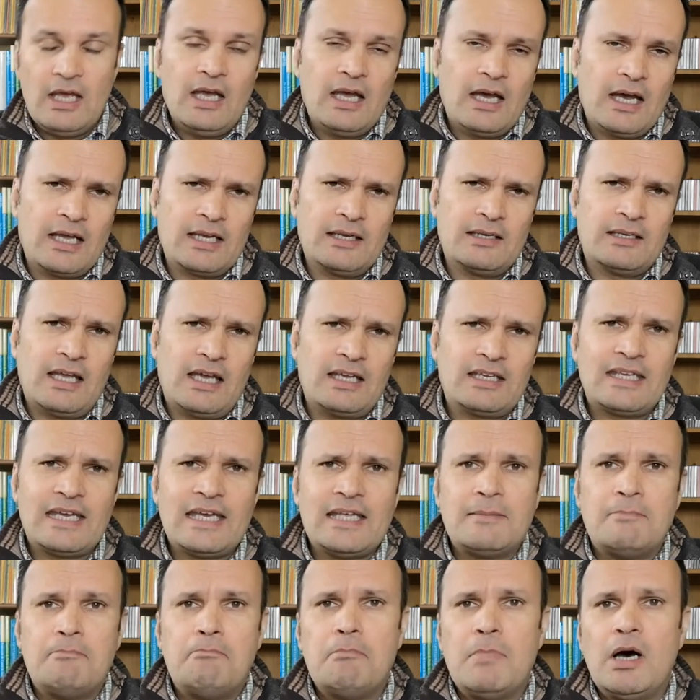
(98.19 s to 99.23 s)
And again,
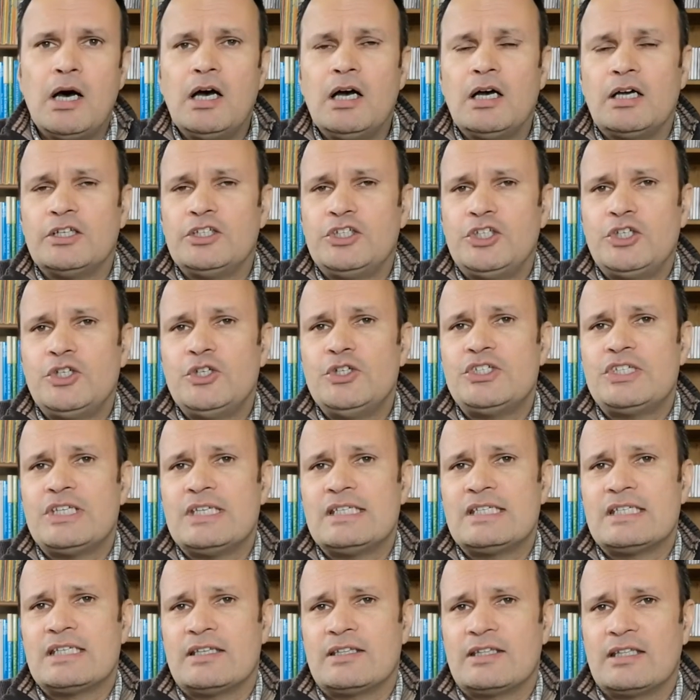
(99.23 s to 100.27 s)
M
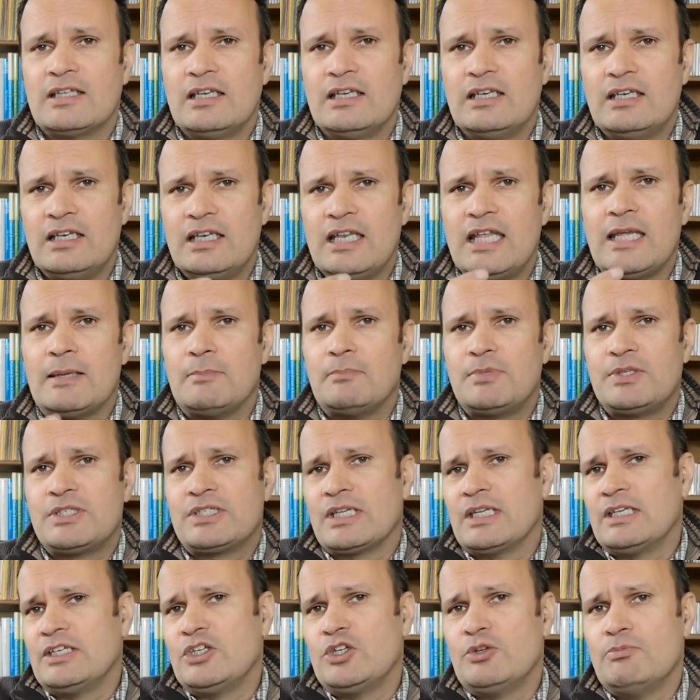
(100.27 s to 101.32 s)
uses the lips,
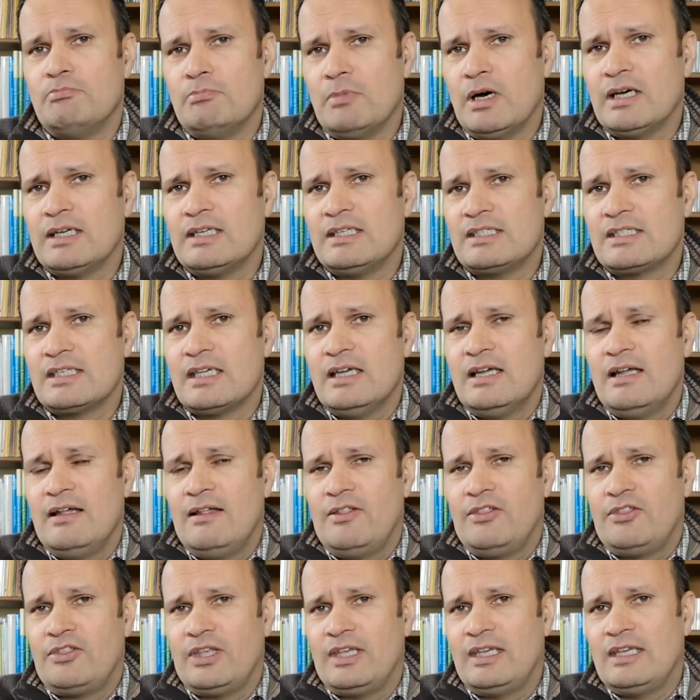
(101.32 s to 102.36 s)
and you might
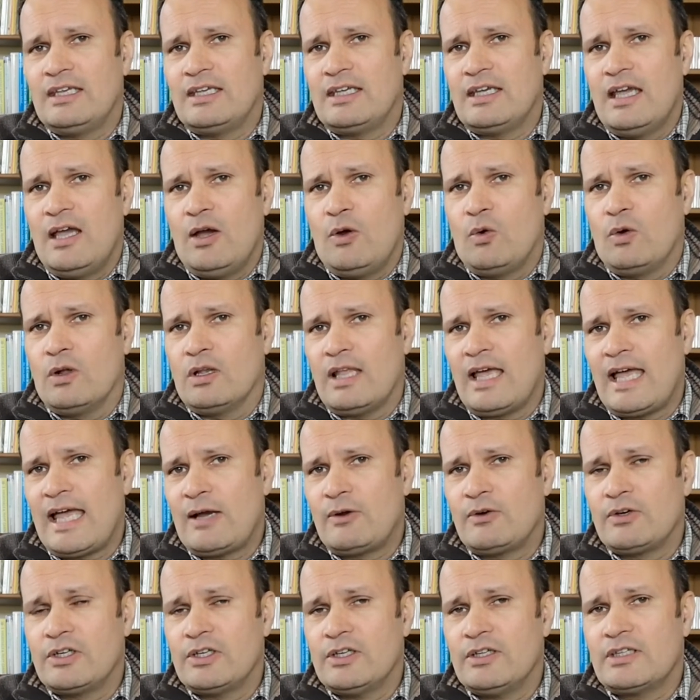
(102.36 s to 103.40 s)
think, well, how
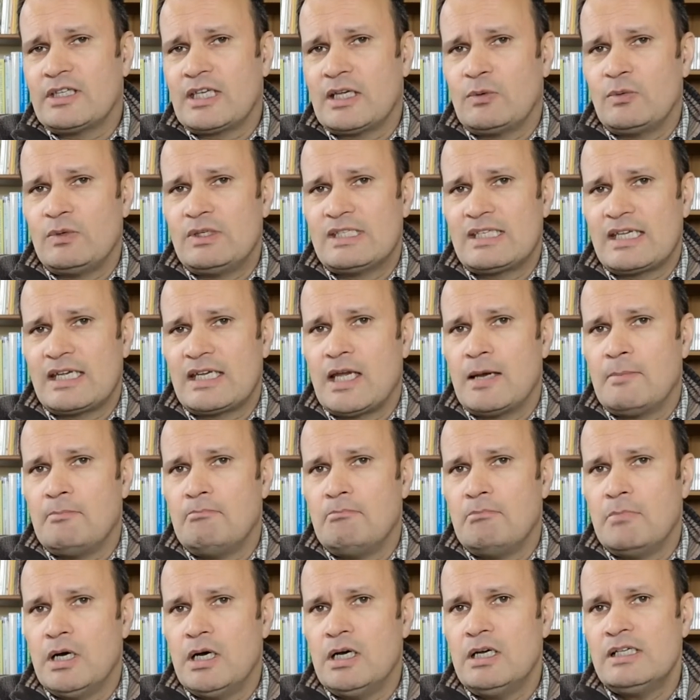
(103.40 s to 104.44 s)
on earth can we say a
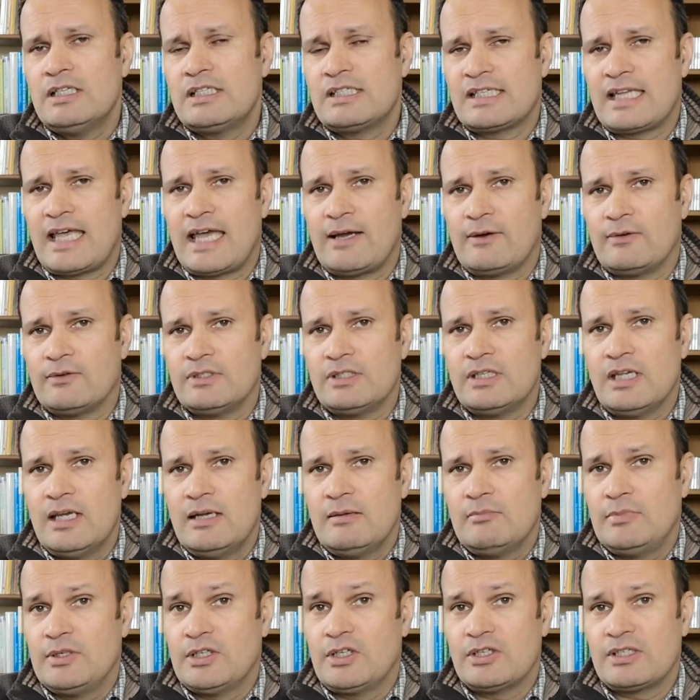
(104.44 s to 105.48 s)
M sound?
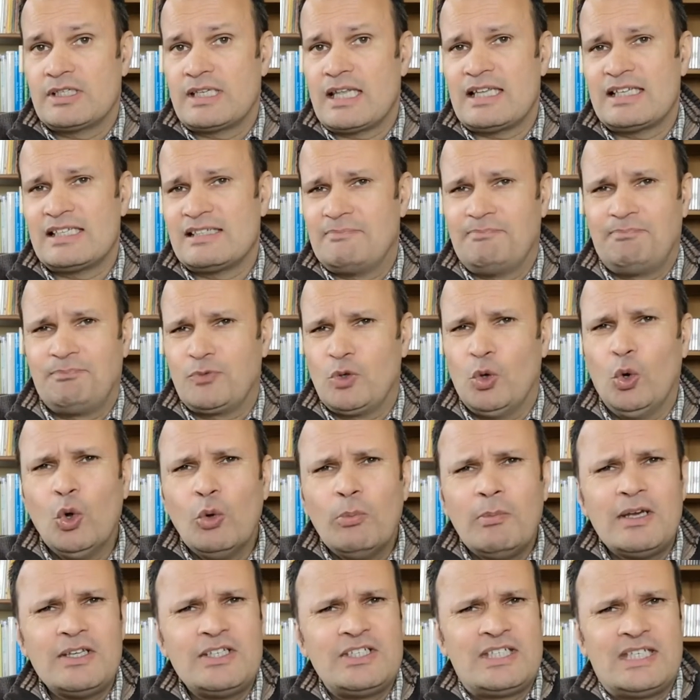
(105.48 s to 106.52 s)
Because that
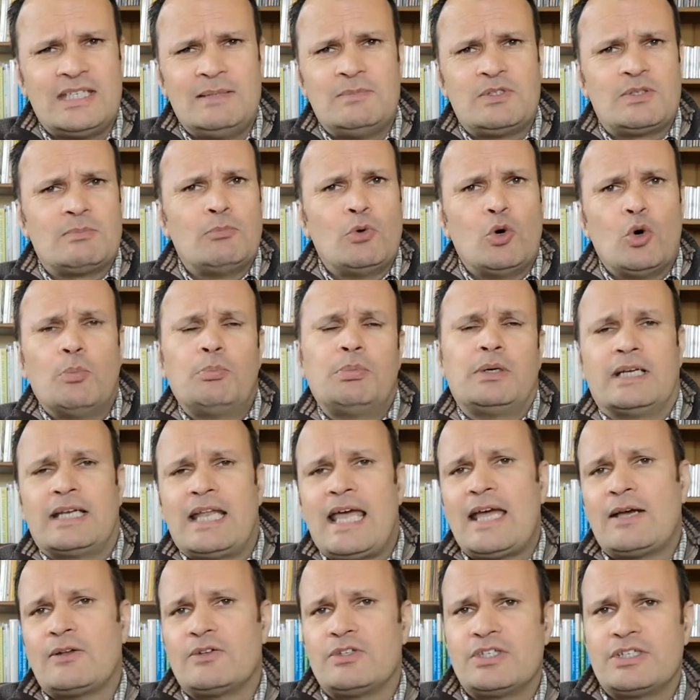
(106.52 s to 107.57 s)
almost seems more
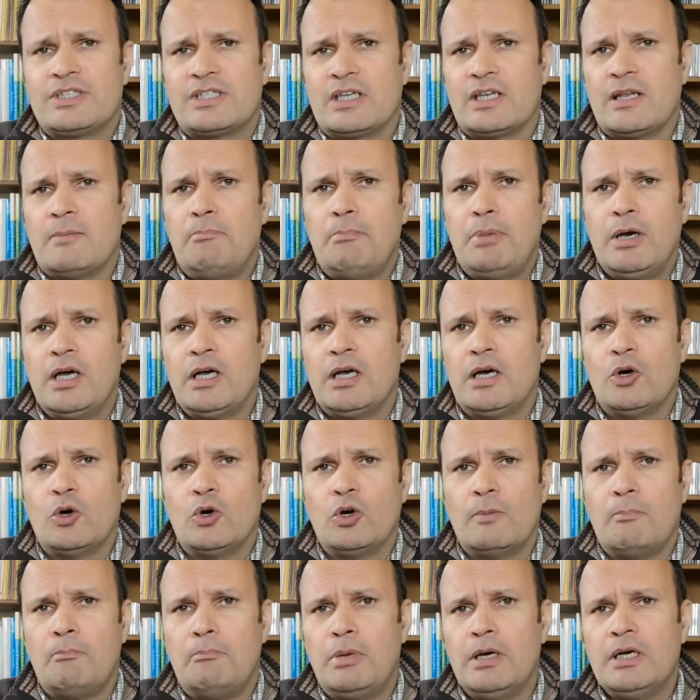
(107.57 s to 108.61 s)
pronounced than a P or a
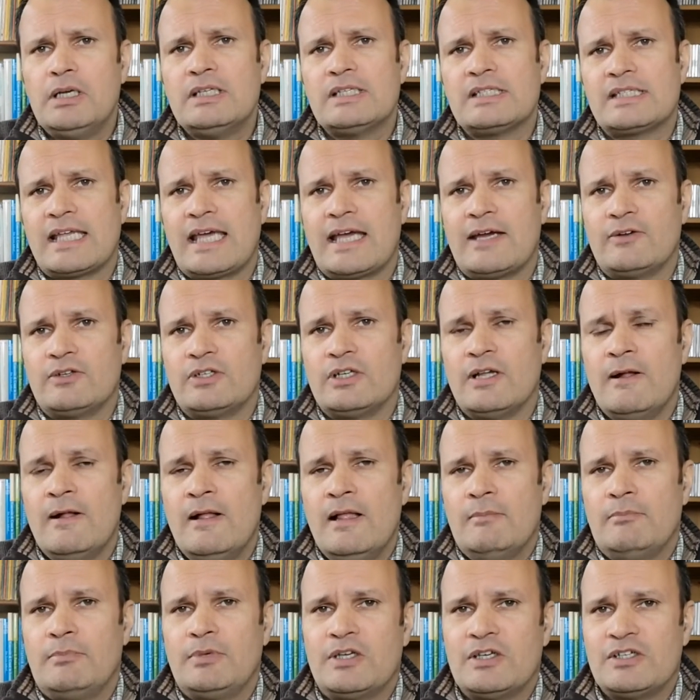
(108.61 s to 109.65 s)
B sound,
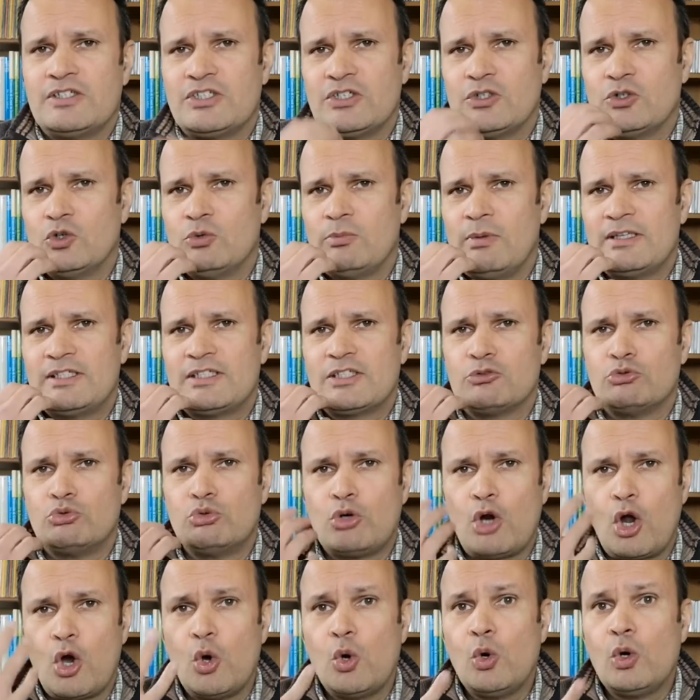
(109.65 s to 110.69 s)
because you're almost
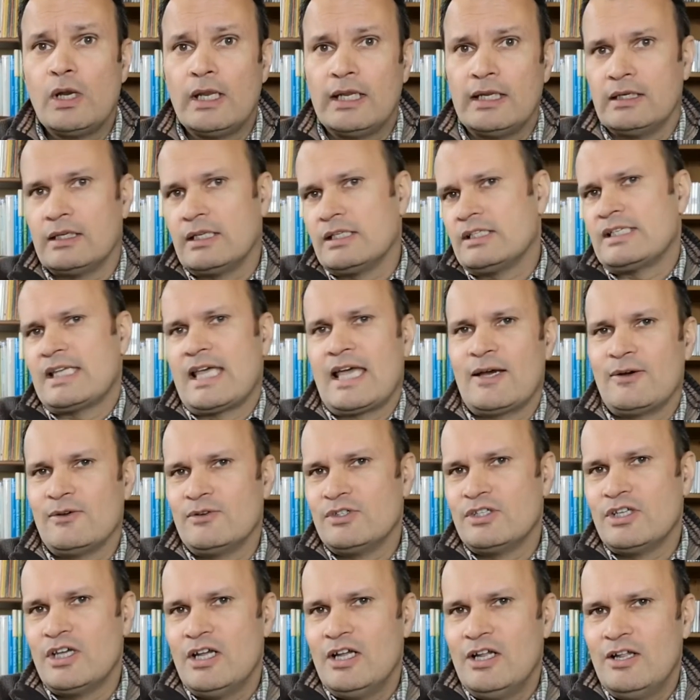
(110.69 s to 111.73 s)
rolling the sound
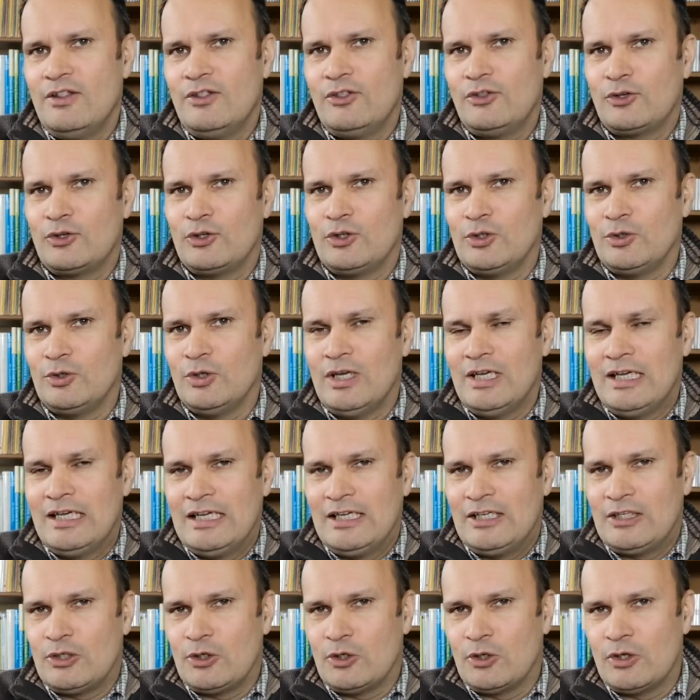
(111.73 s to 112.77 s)
through
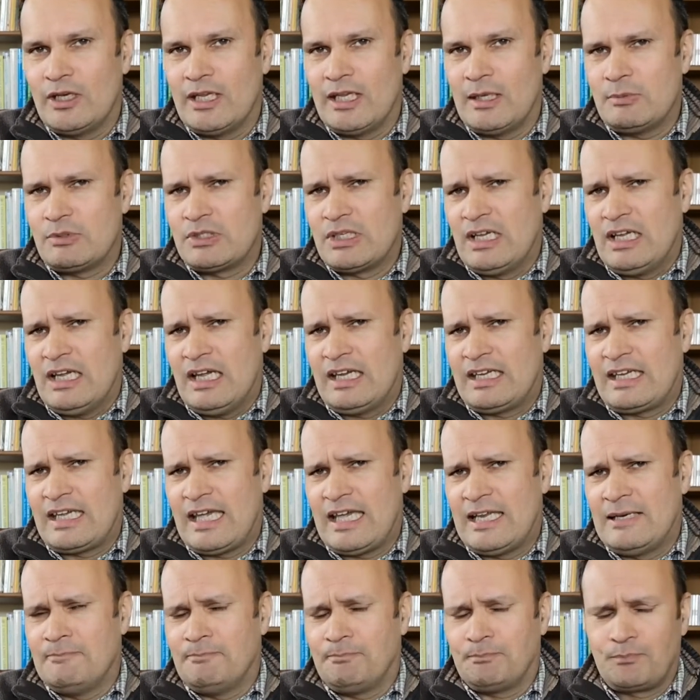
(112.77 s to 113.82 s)
your lips.
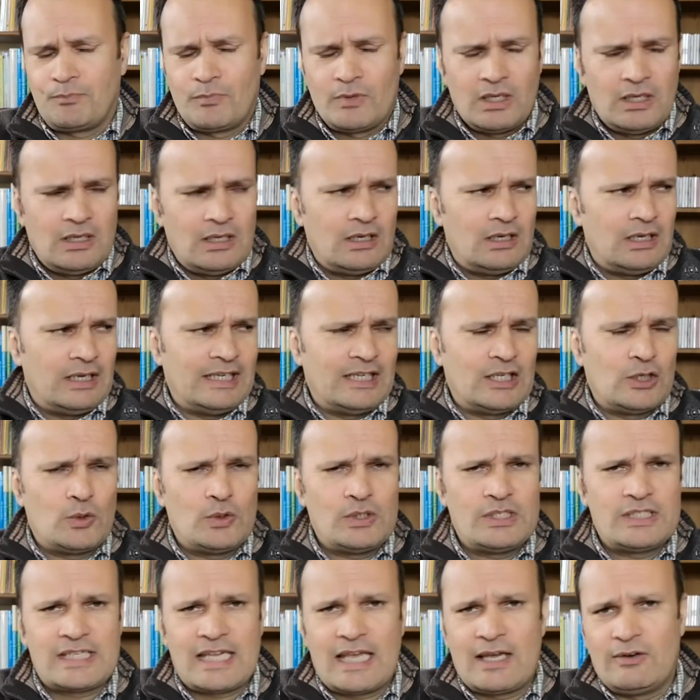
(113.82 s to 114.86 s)
Again,
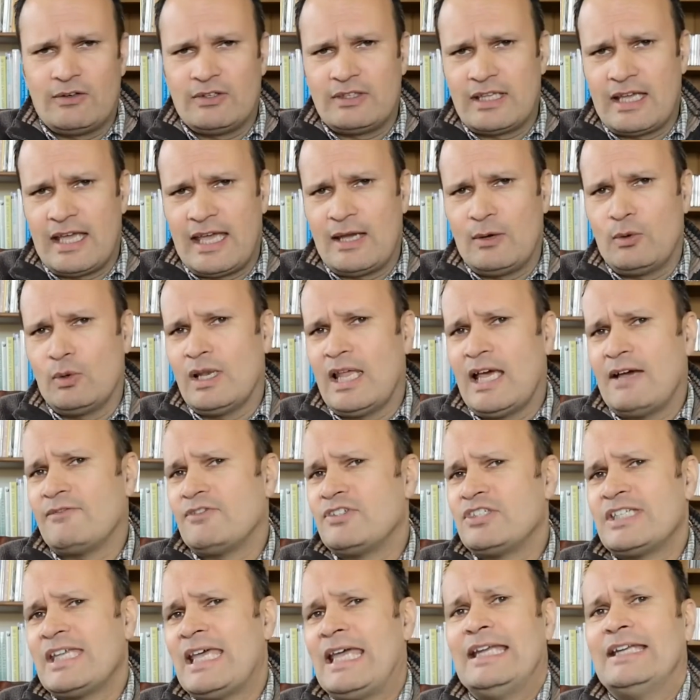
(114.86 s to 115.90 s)
linguists out there will have
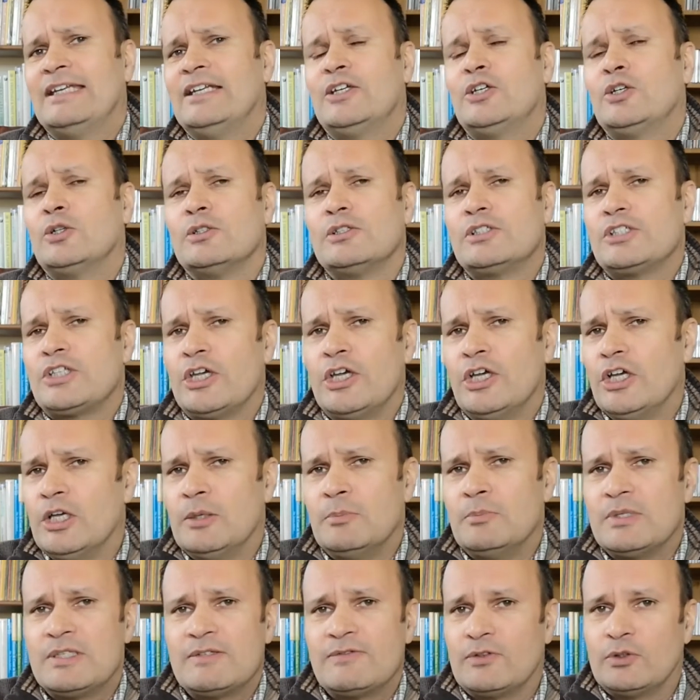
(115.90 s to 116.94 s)
technical
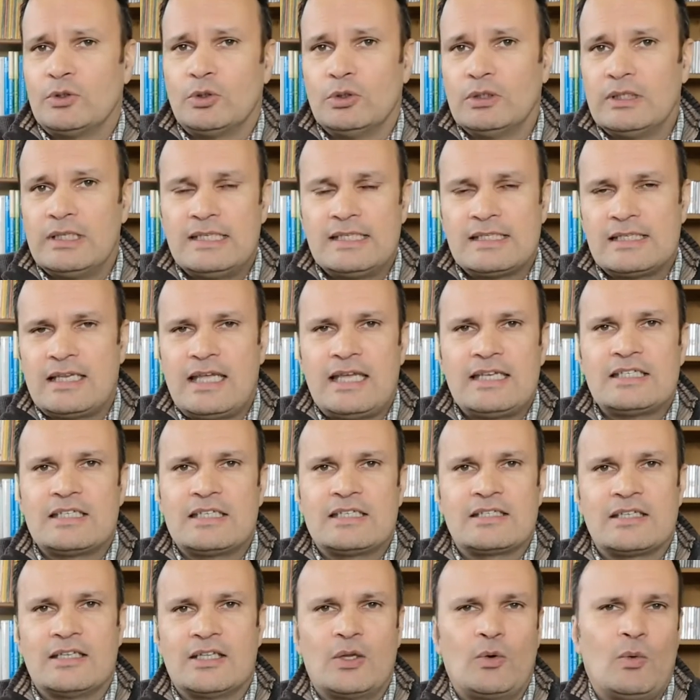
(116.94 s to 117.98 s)
terms for all these letters
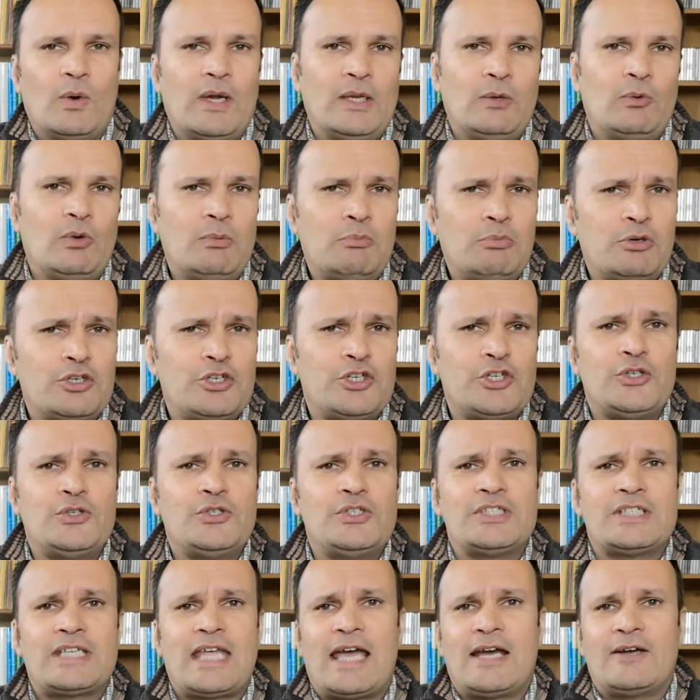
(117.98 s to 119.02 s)
and the way we produce
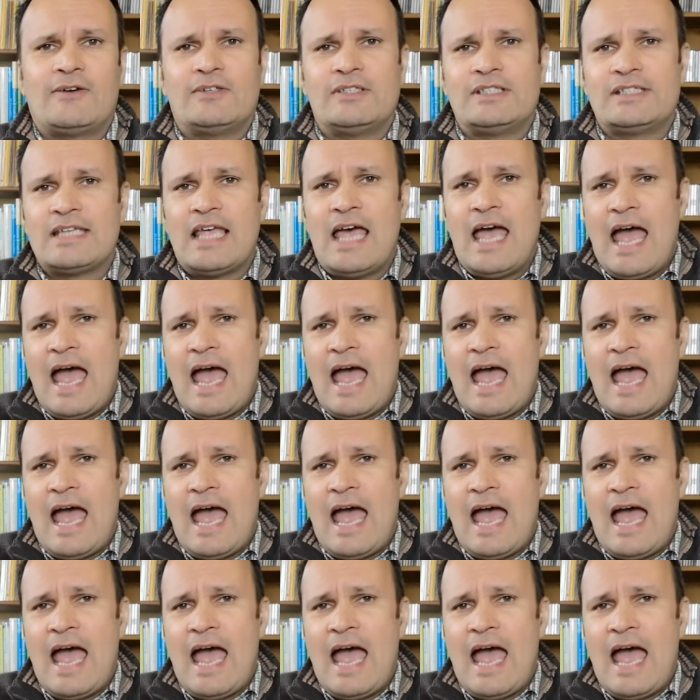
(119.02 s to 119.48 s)
sounds.